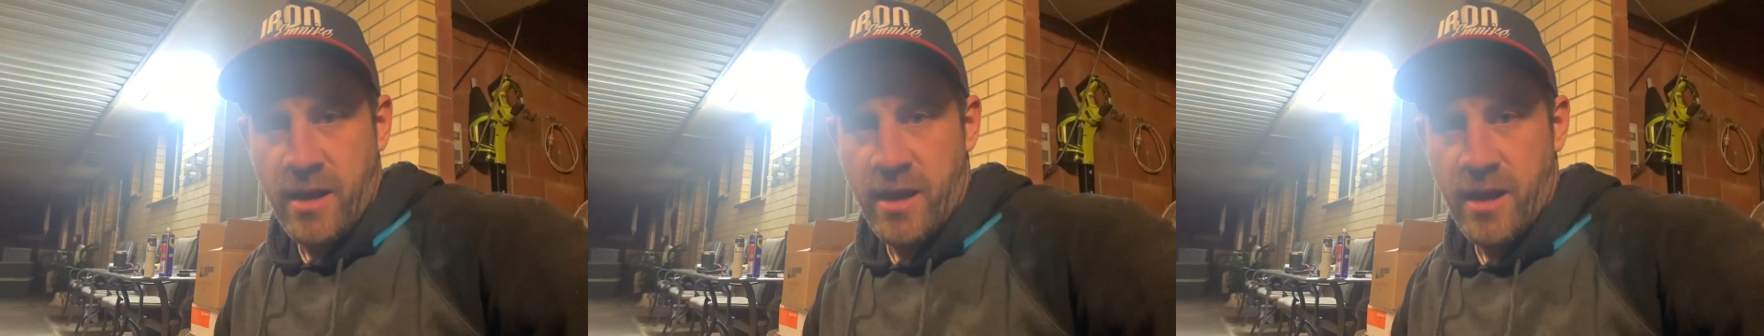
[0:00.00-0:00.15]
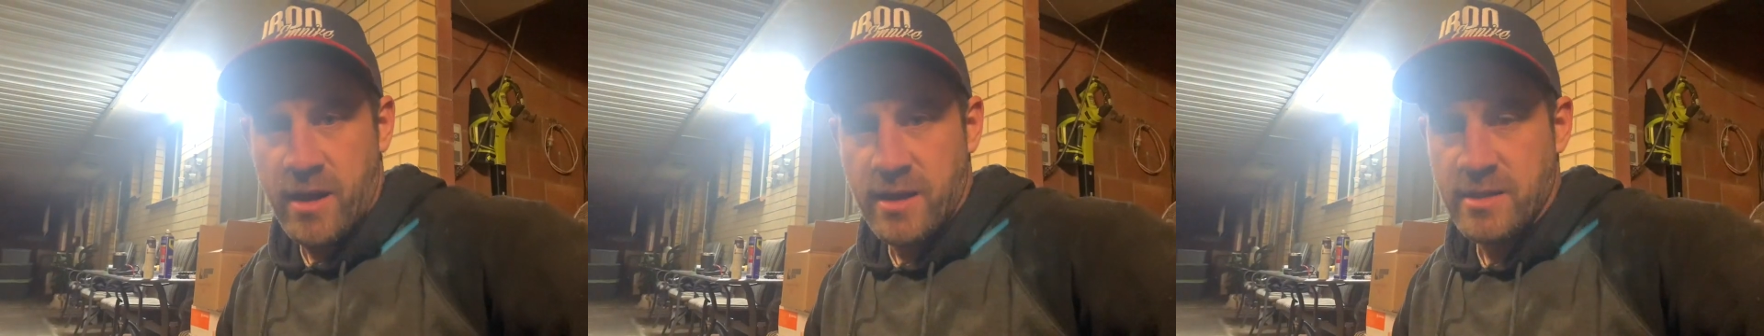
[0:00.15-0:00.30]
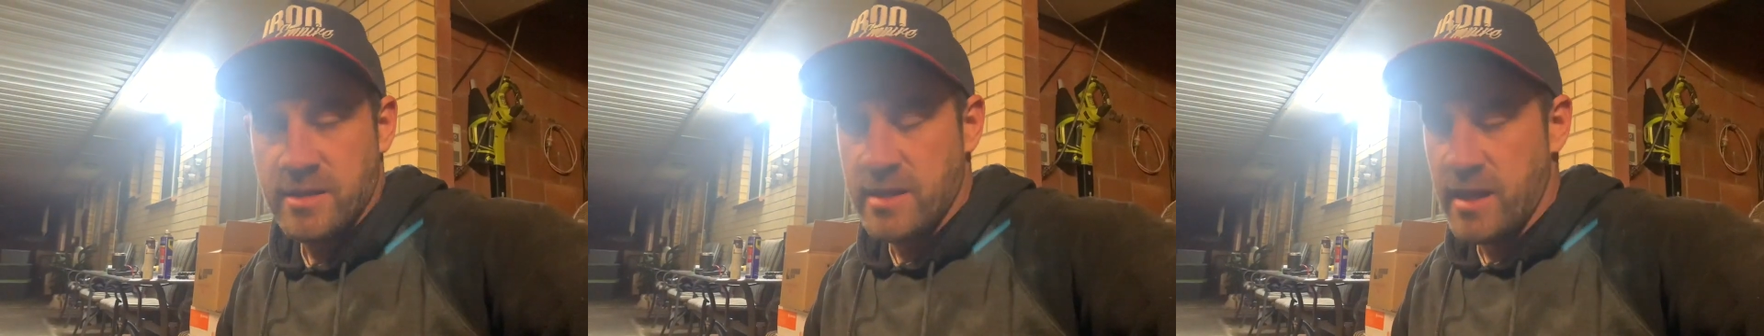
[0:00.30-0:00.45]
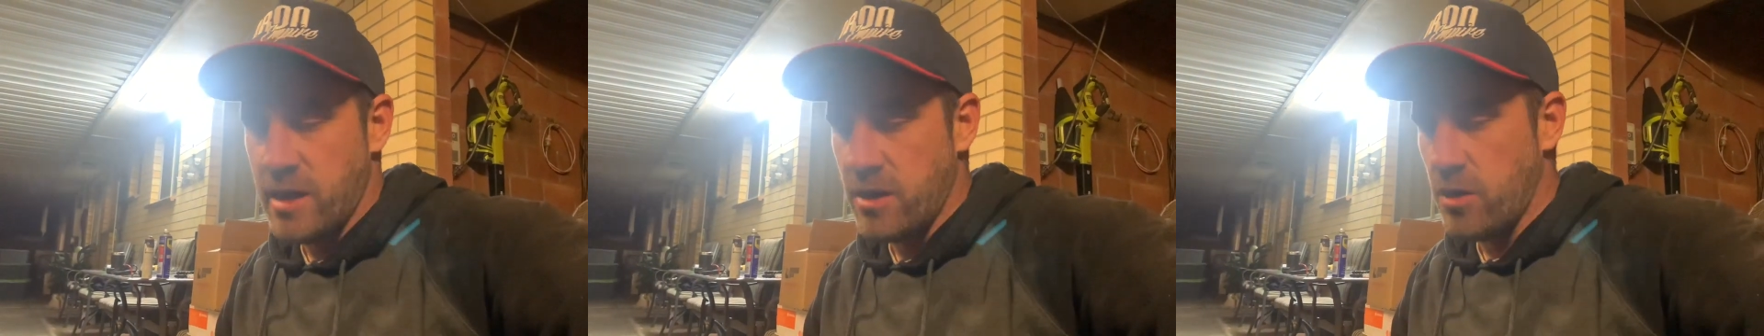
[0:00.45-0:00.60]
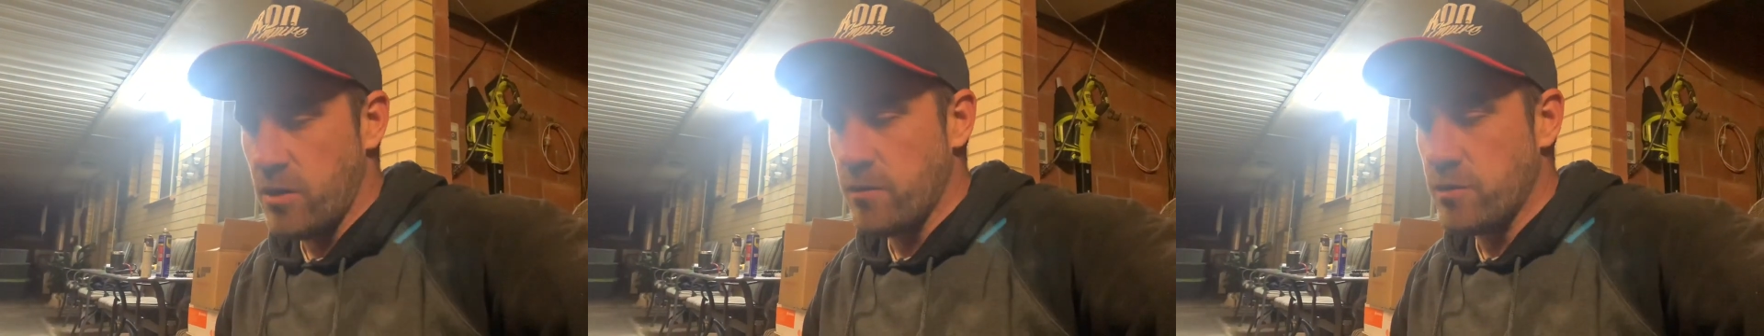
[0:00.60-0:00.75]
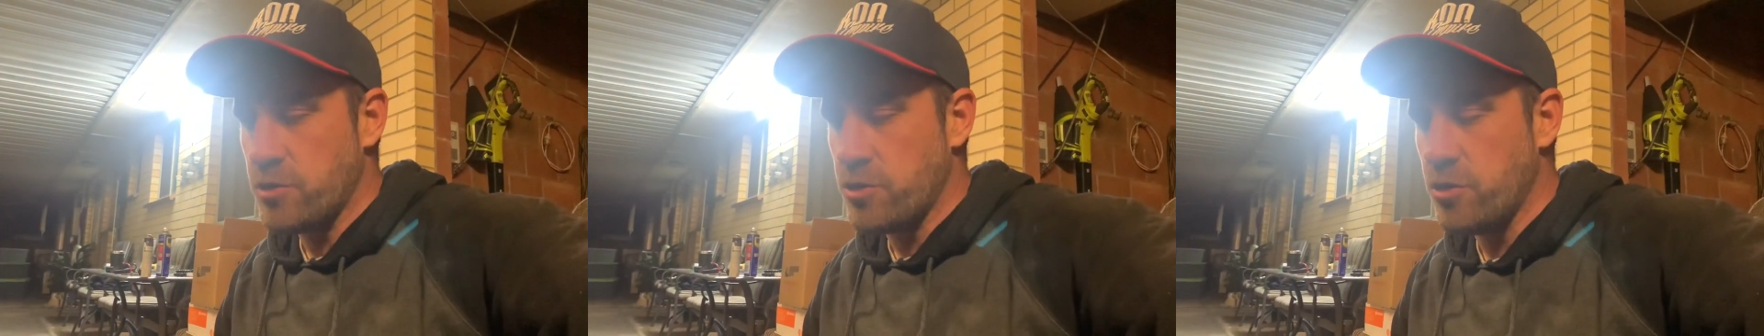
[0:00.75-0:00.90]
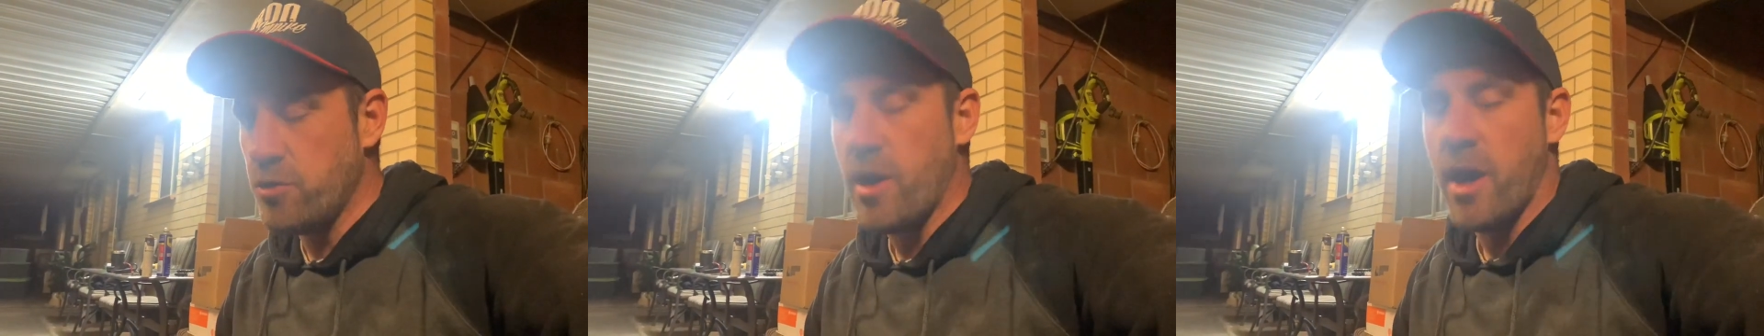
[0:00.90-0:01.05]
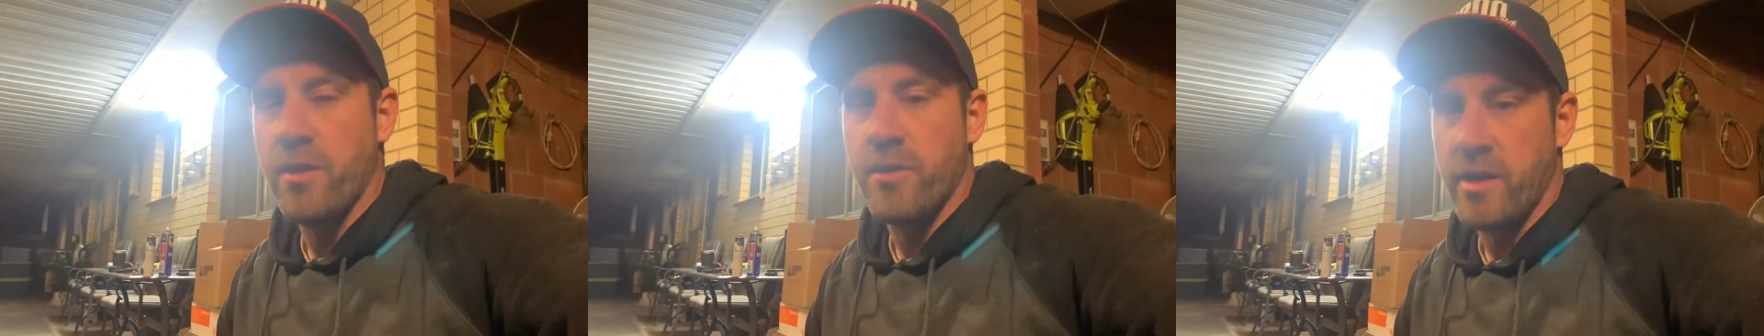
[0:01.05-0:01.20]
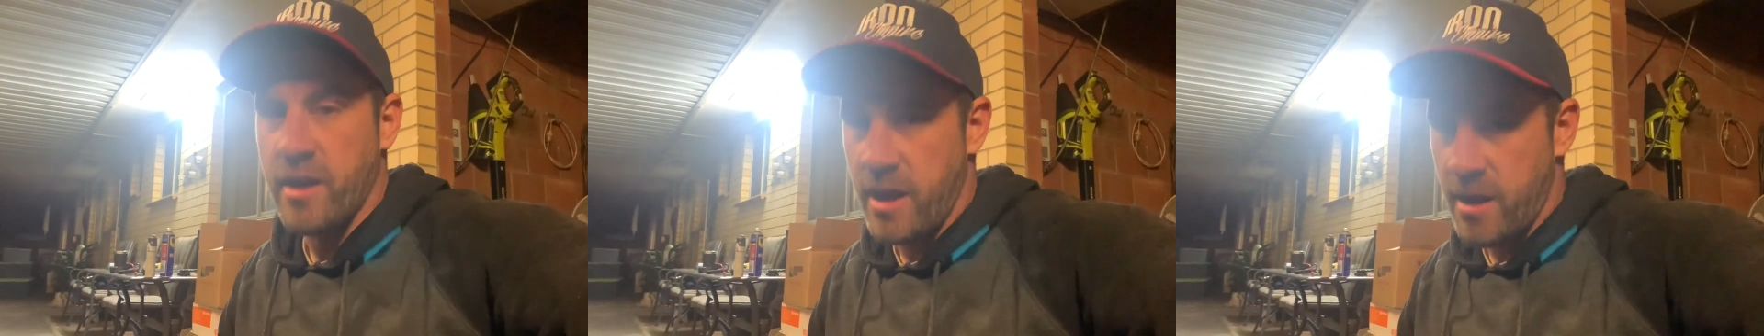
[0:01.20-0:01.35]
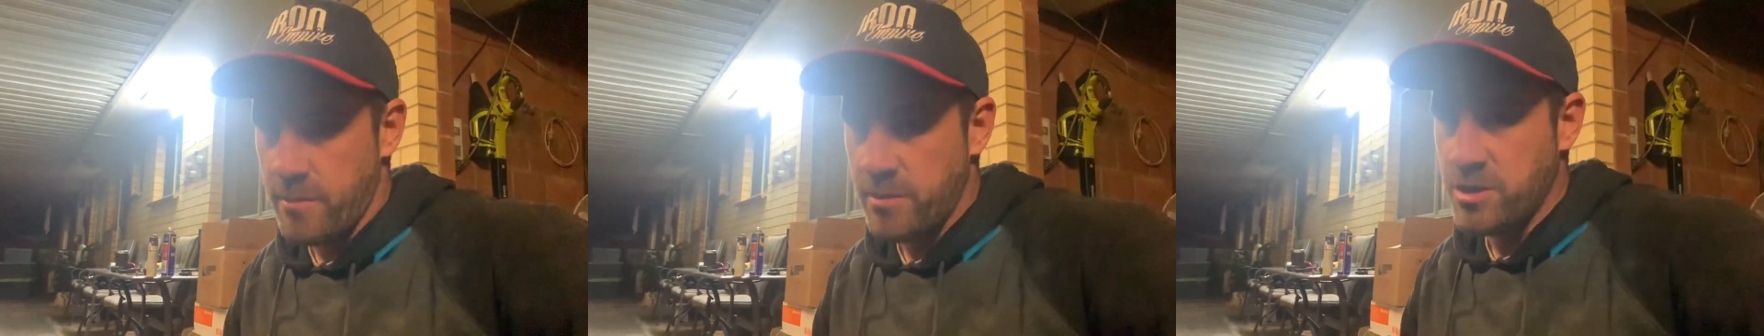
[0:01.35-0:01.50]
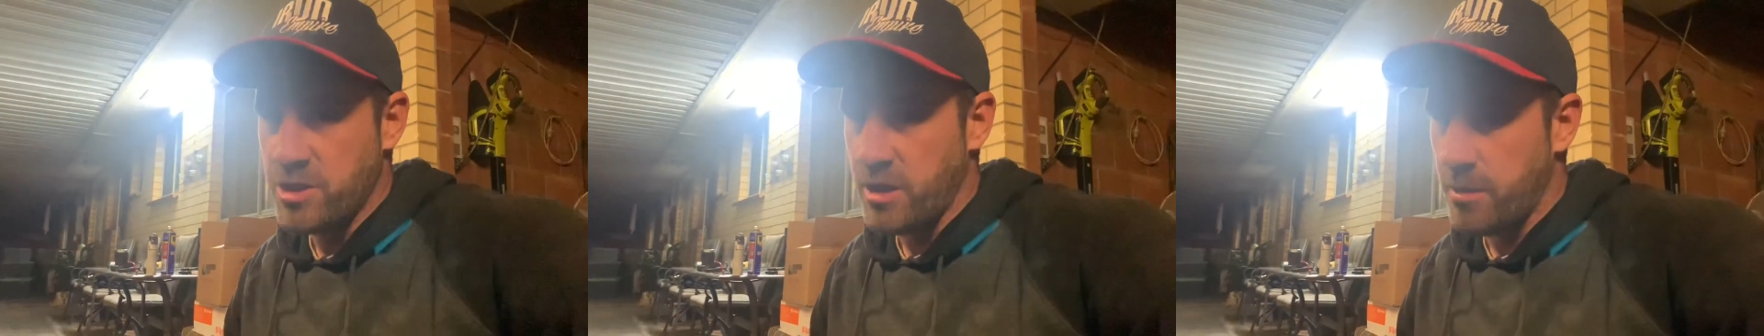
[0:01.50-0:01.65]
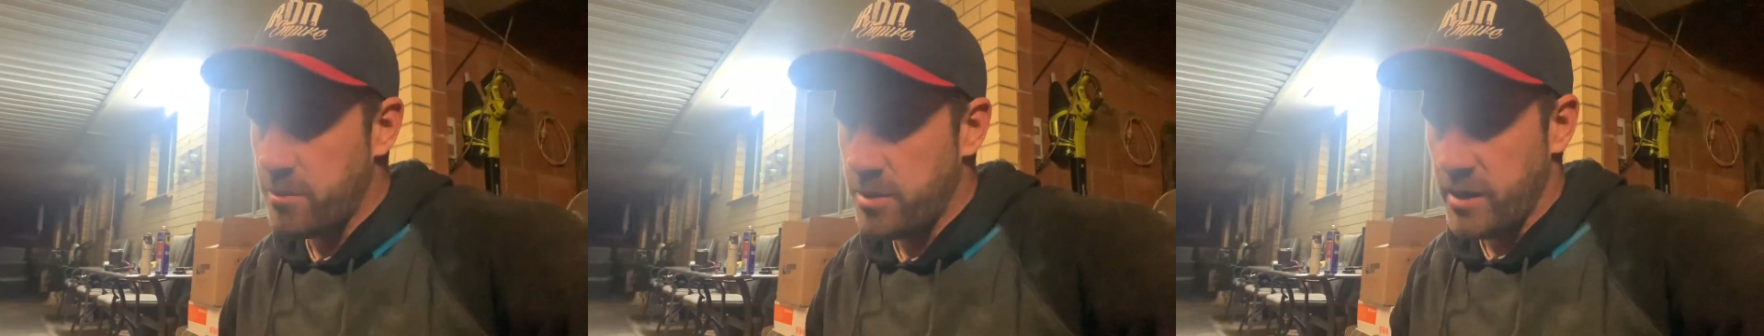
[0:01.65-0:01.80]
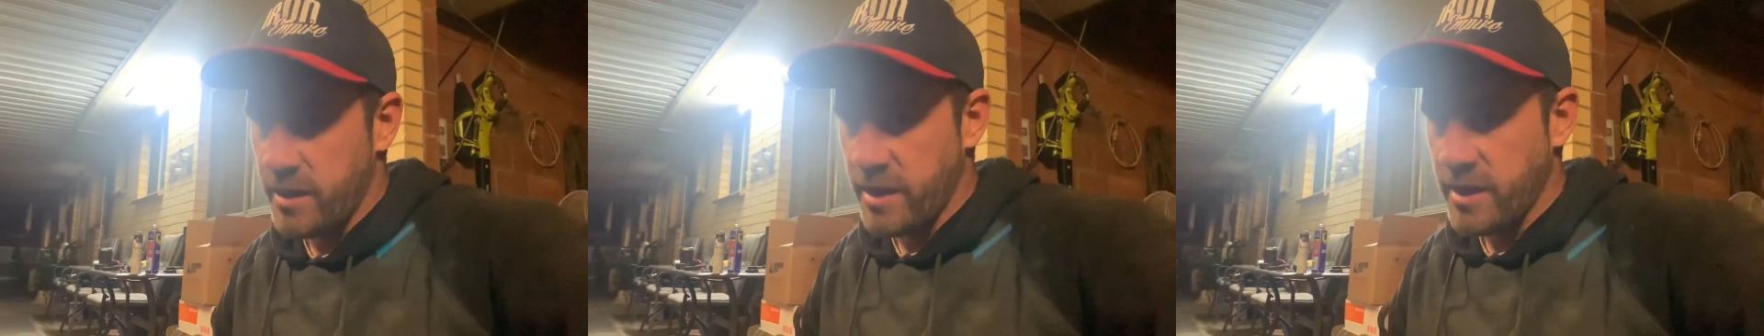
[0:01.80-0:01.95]
a set of 200 amp
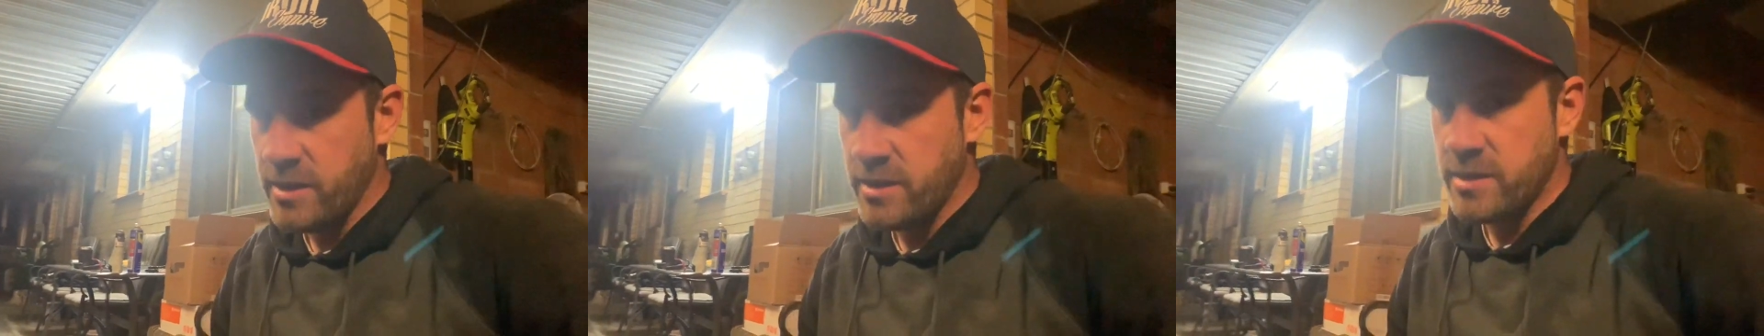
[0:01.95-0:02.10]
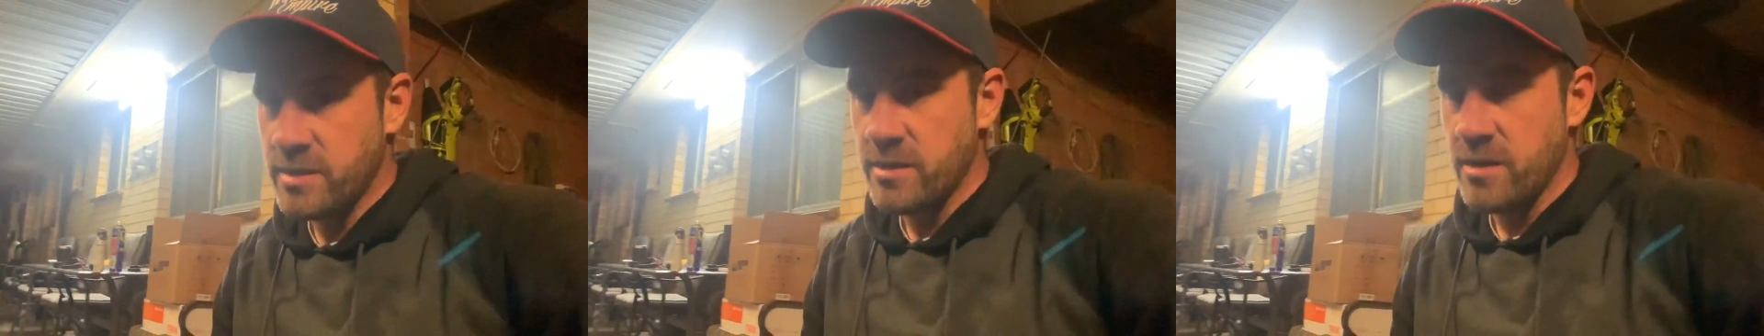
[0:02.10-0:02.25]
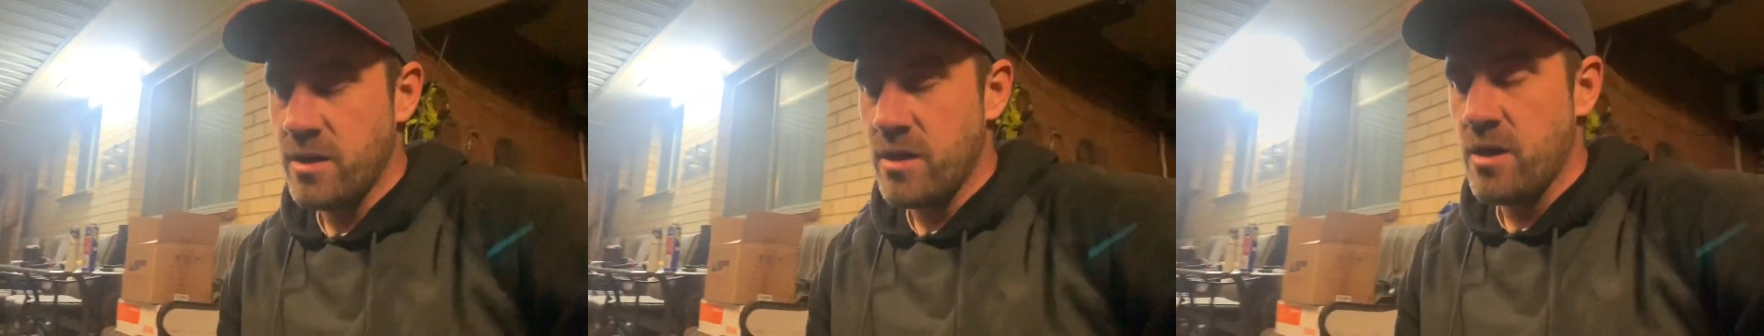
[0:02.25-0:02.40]
jumper leads,